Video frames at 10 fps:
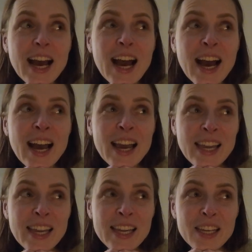
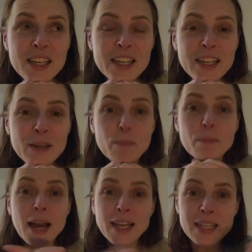
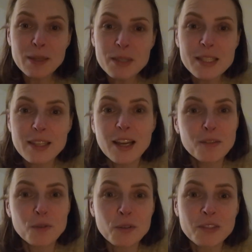my name is Sky
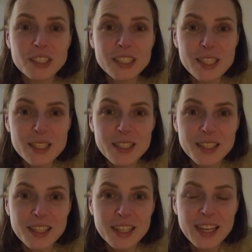Rivers.
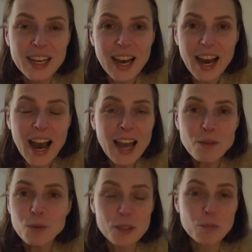I
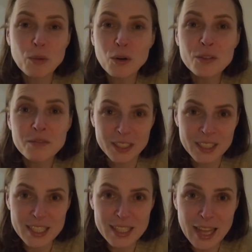wasn't born with
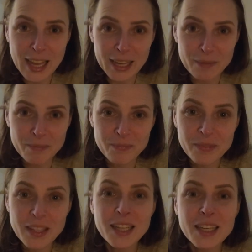this name.
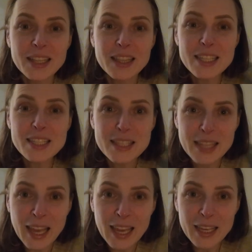This
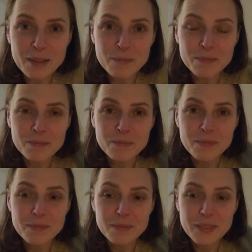name
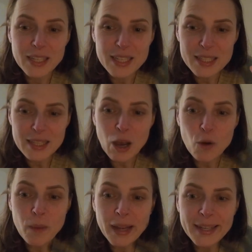is now
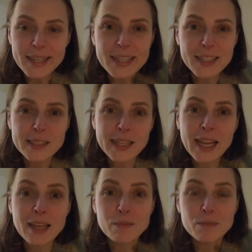my legal
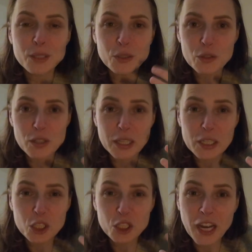name because I
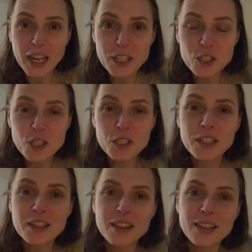changed
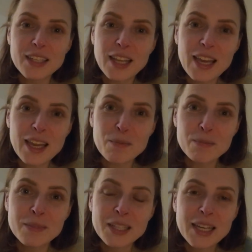the
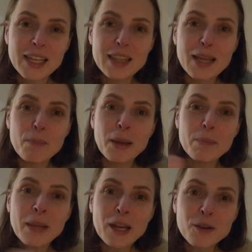name that my
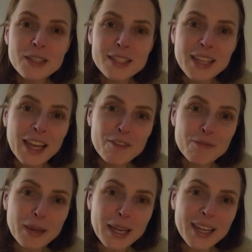parents gave
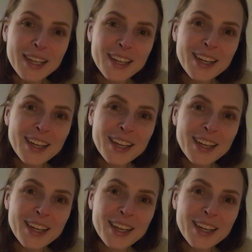me.